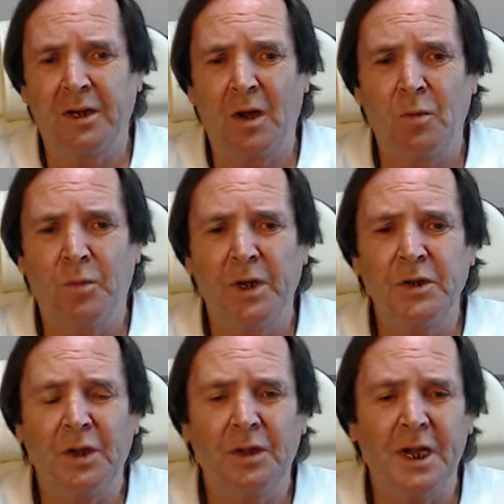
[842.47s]
I will bring
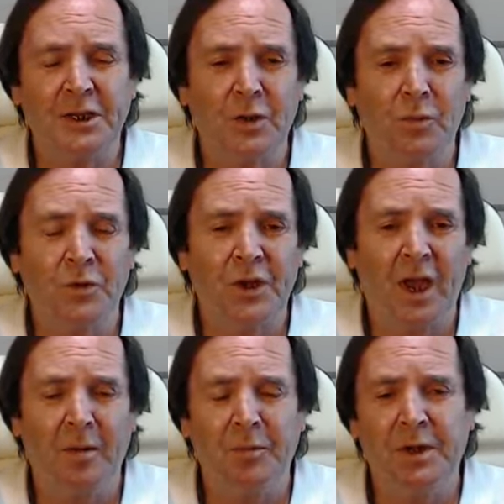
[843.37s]
you the latest of what's
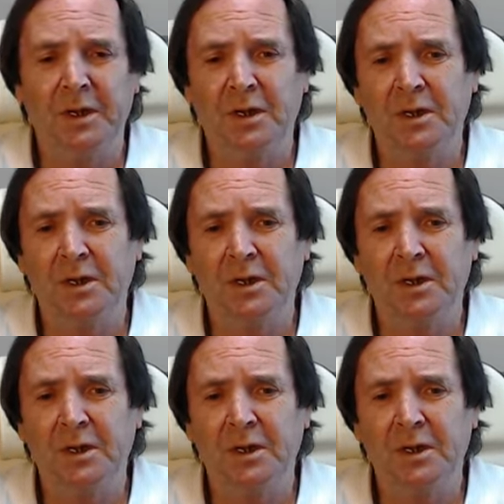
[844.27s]
happening